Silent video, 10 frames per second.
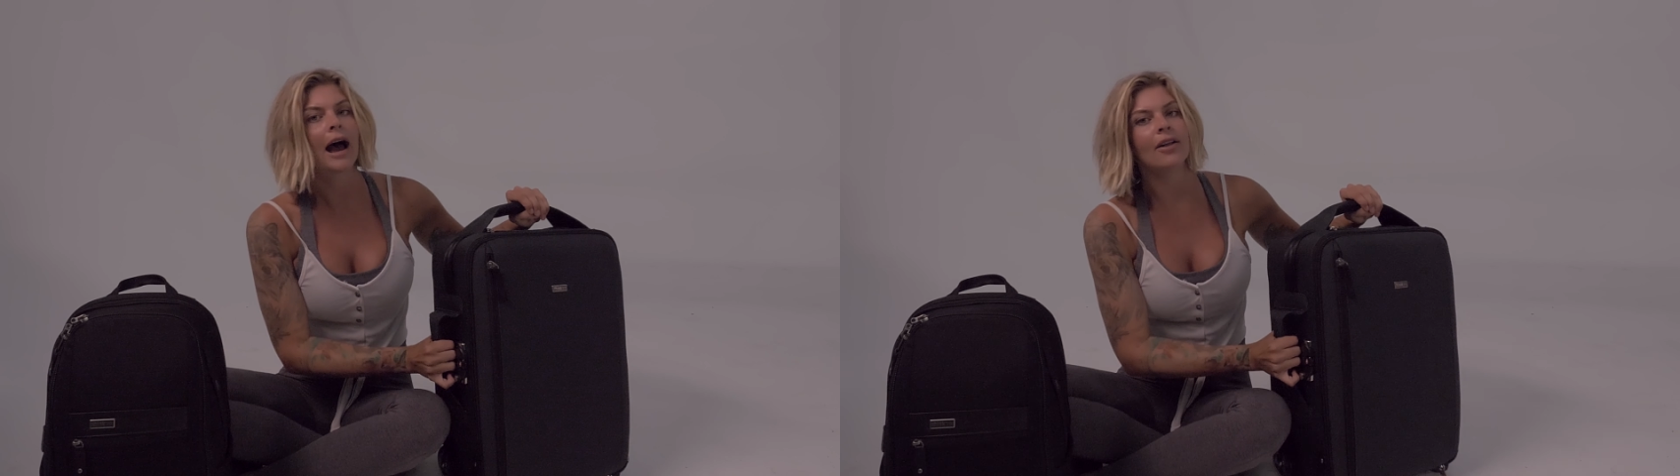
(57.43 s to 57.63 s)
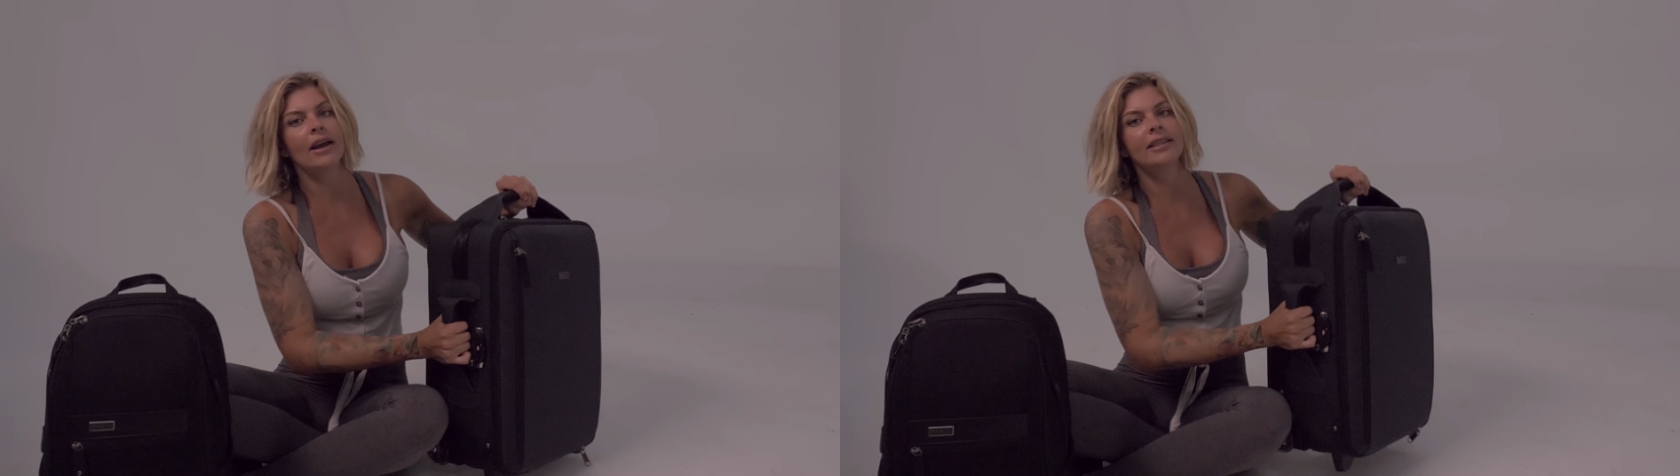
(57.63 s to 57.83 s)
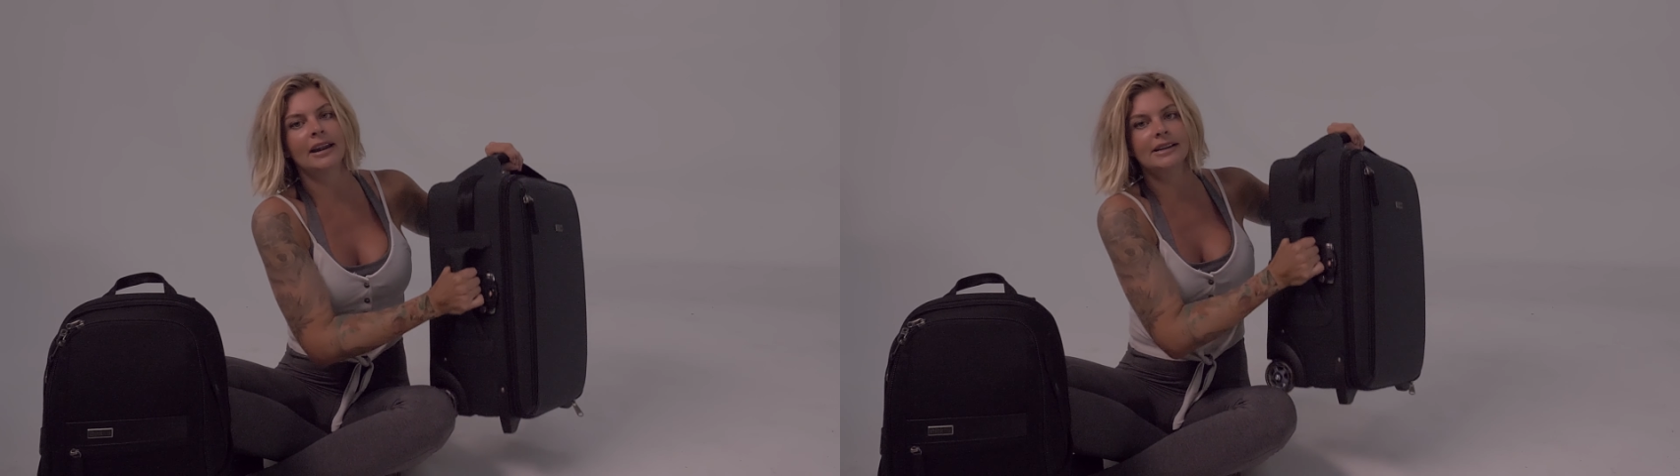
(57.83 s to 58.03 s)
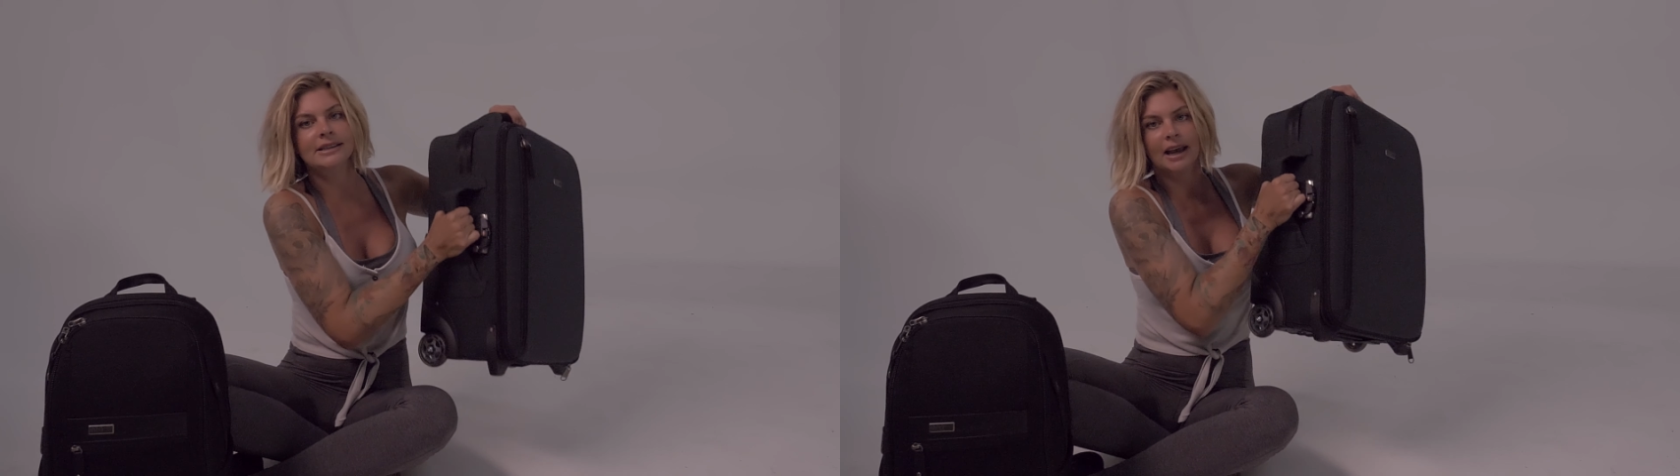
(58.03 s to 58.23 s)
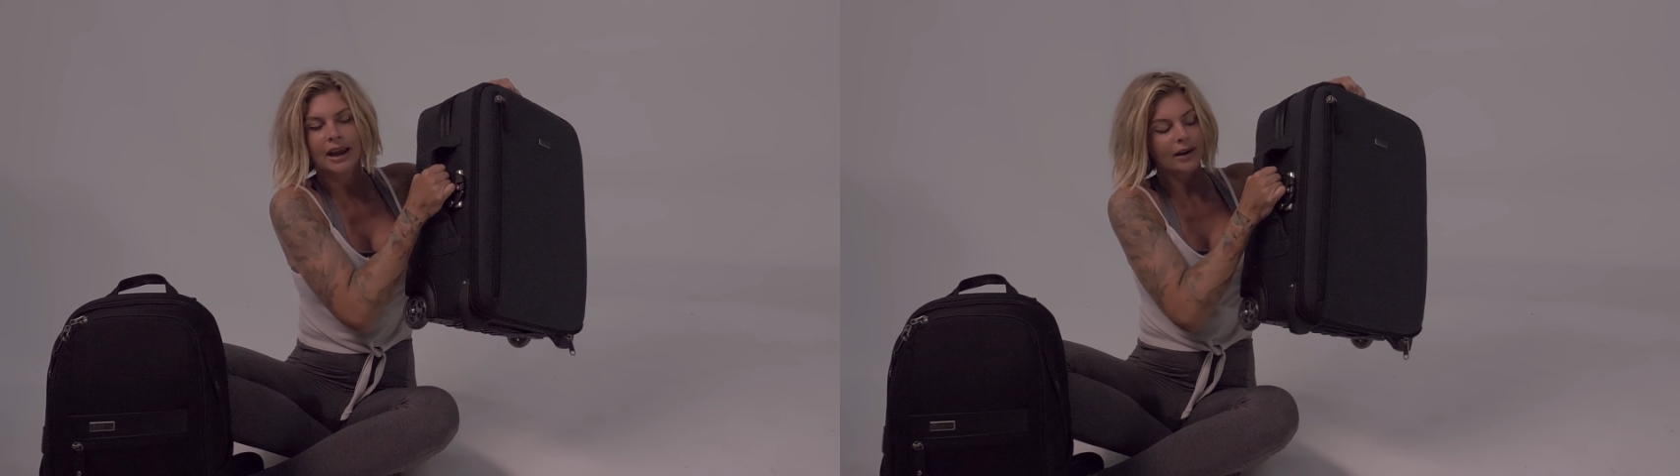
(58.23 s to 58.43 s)
I like that
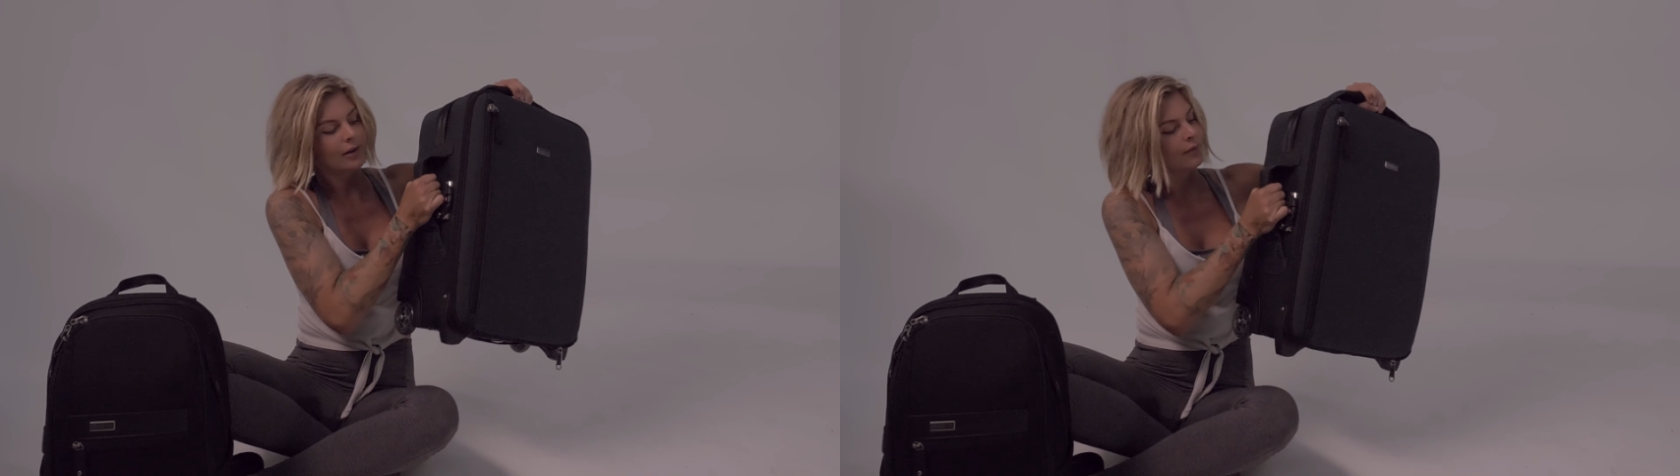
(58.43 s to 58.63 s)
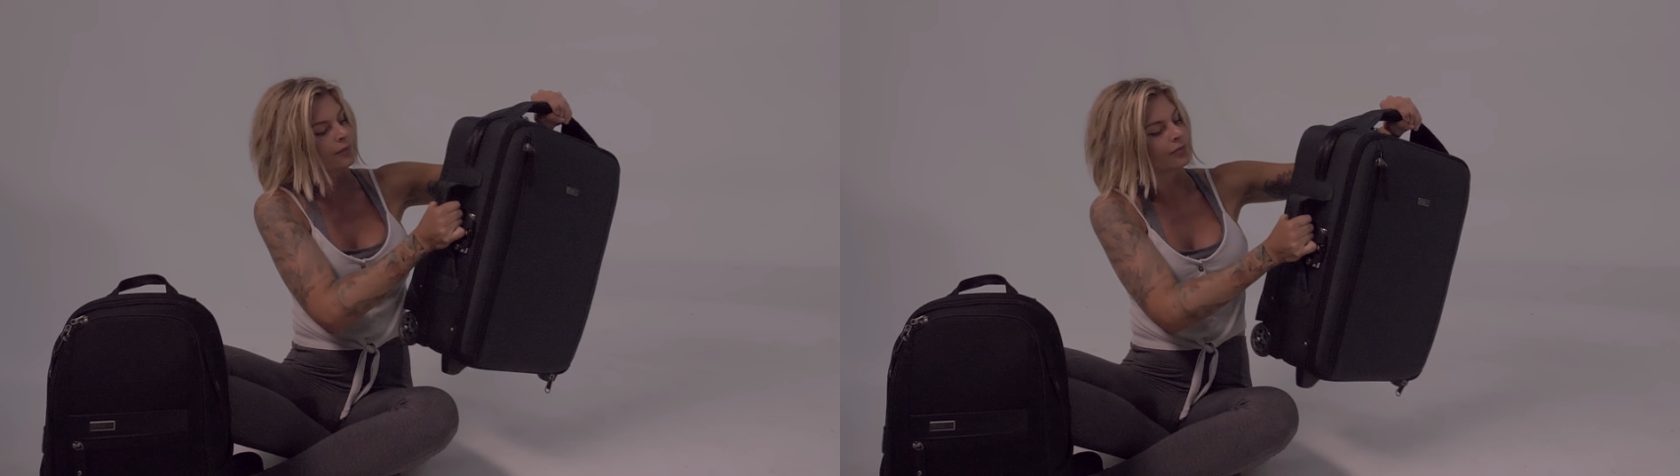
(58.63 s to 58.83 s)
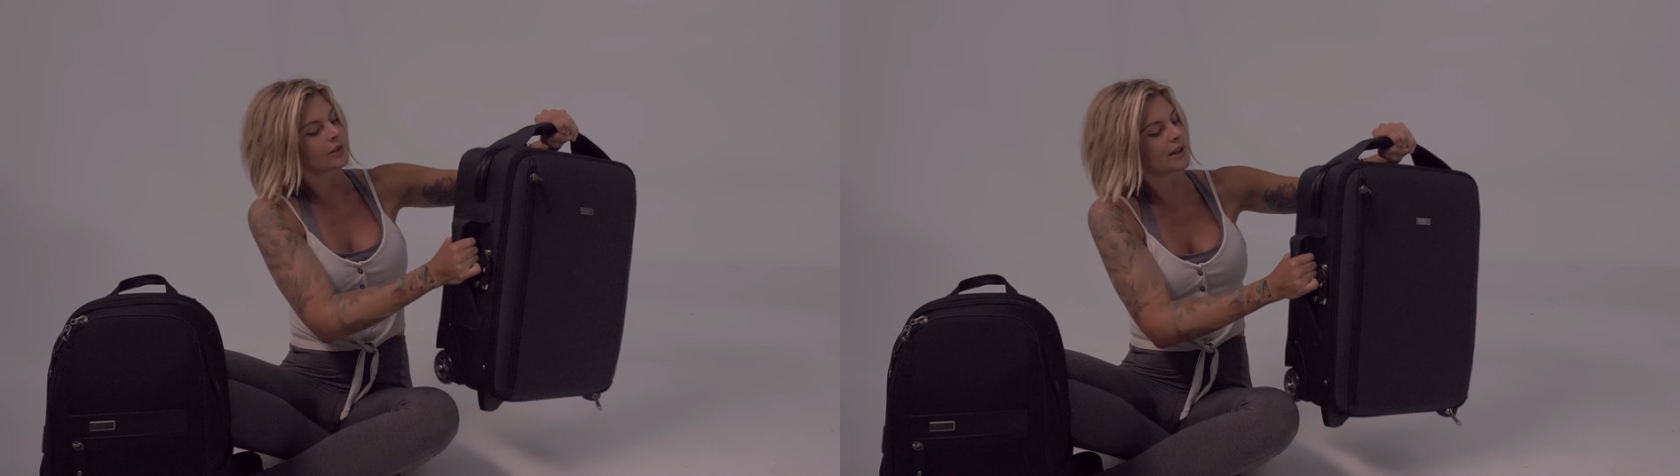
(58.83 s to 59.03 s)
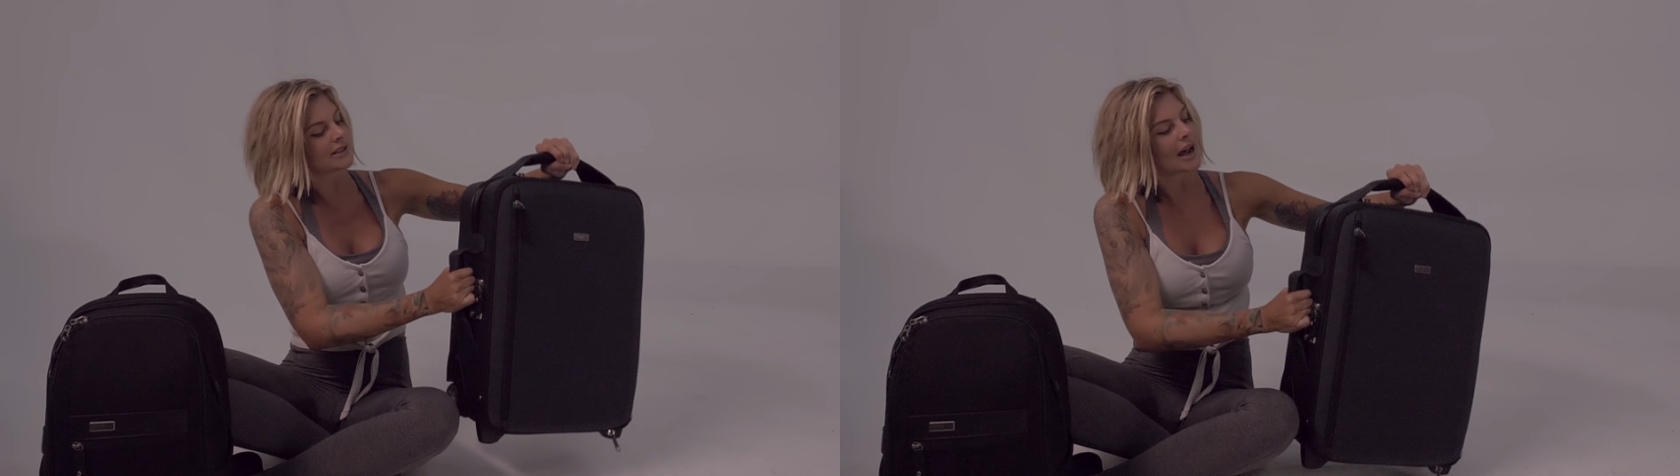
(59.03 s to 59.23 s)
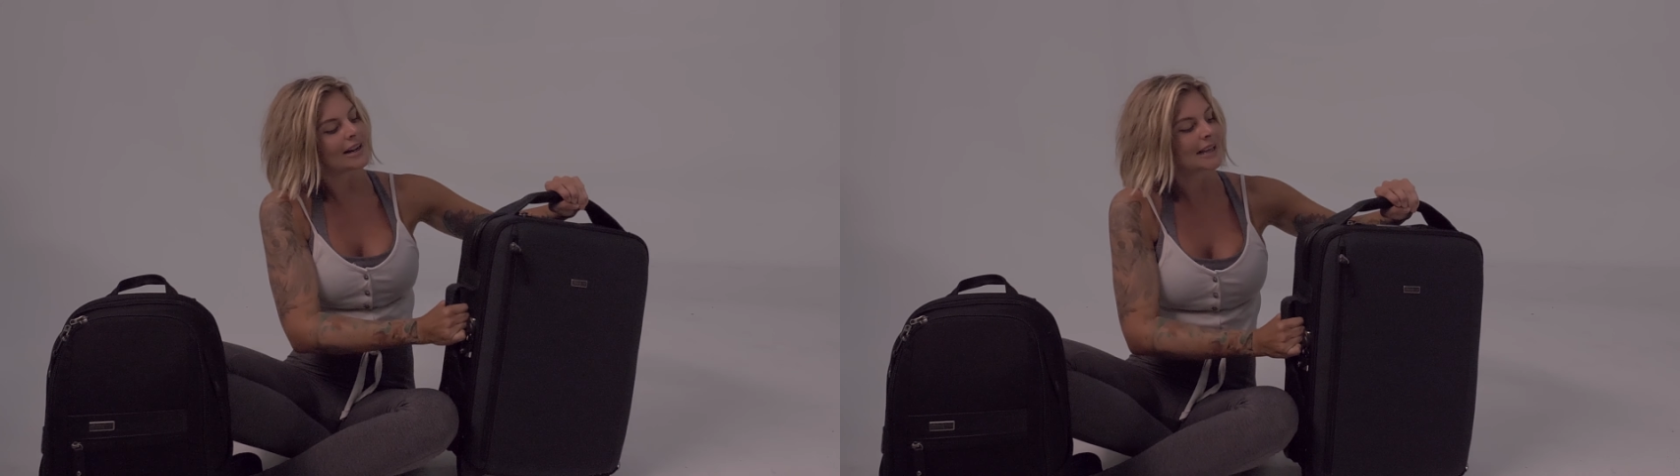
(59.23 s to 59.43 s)
it's light.
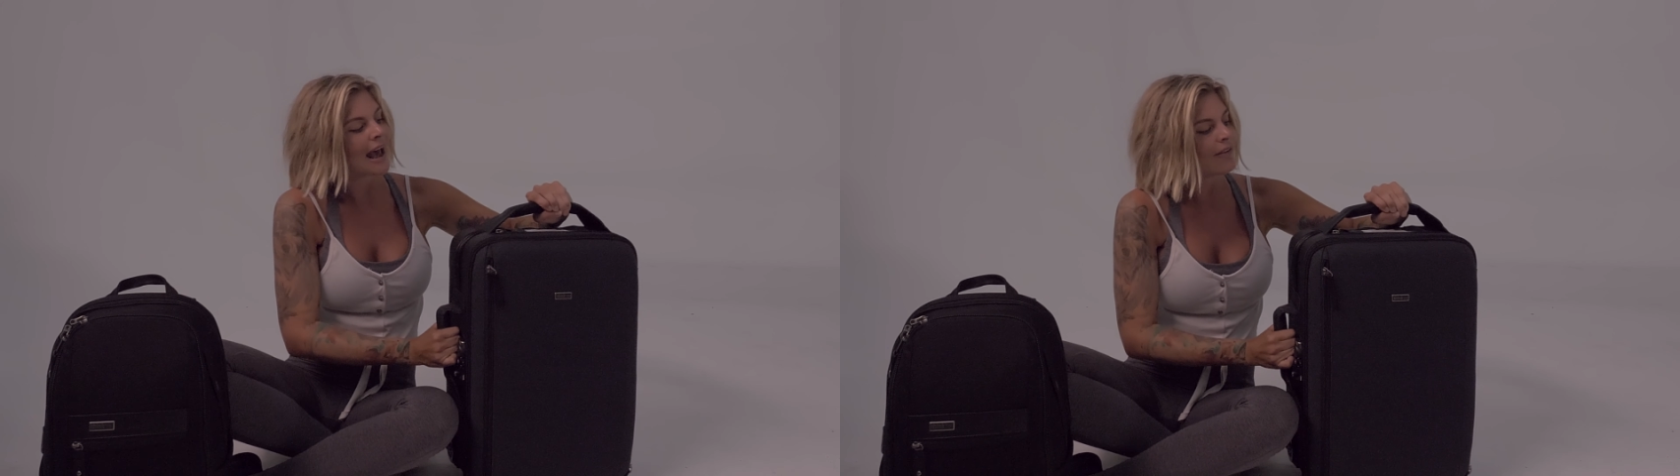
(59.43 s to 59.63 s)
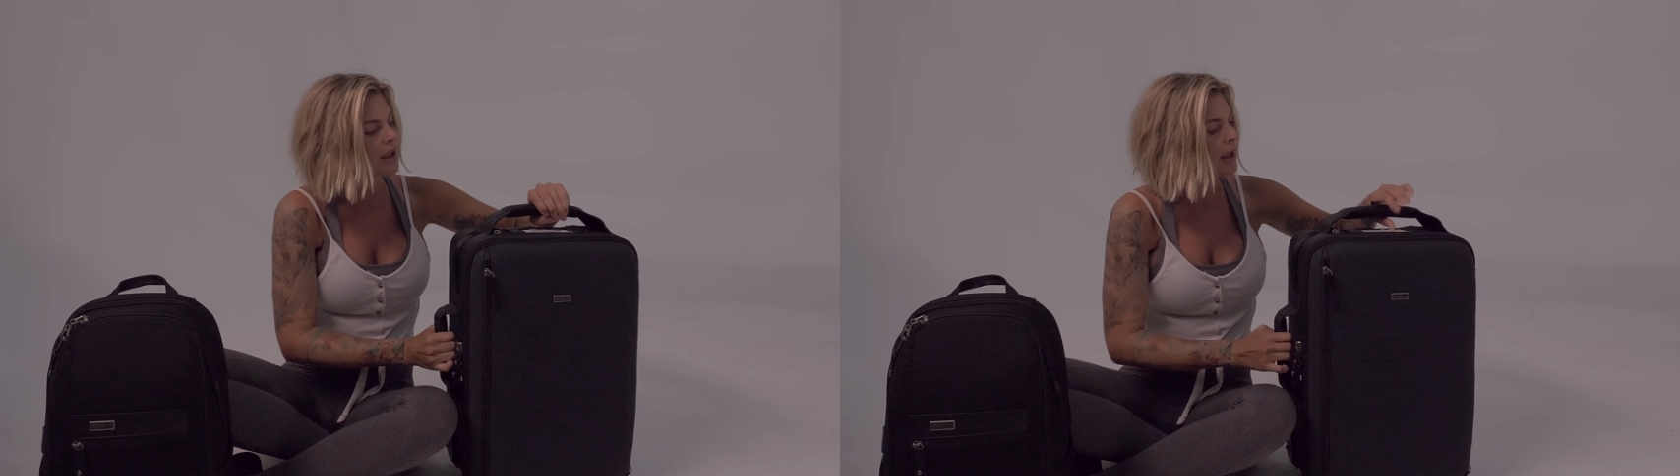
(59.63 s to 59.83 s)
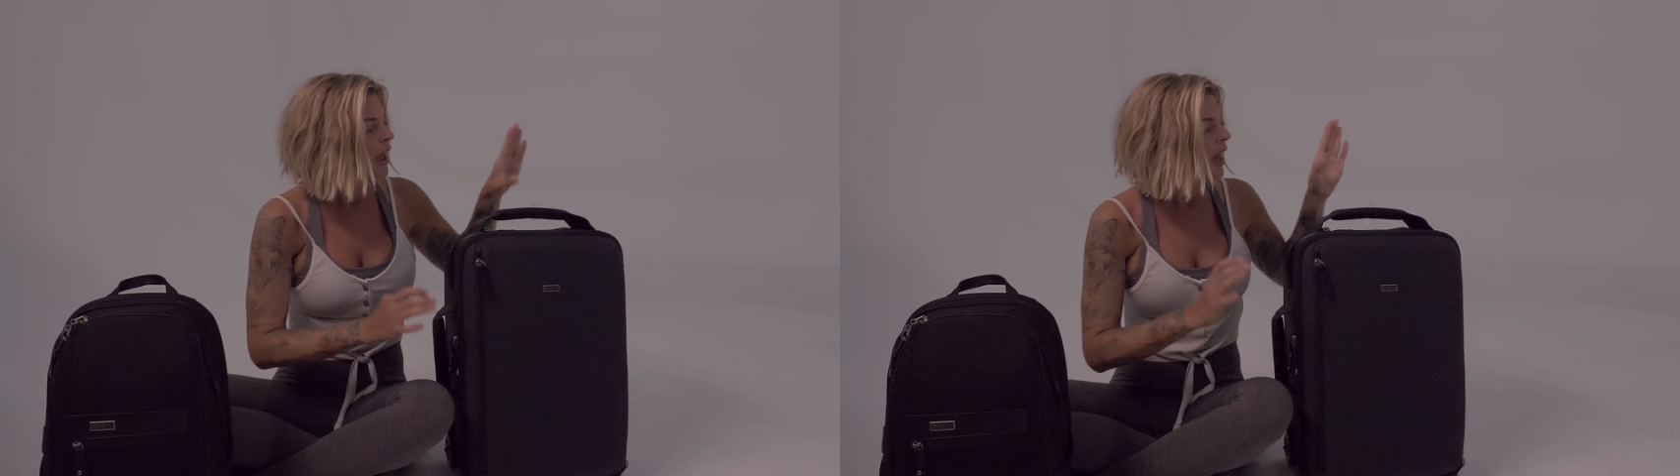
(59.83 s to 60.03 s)
It's not as heavy.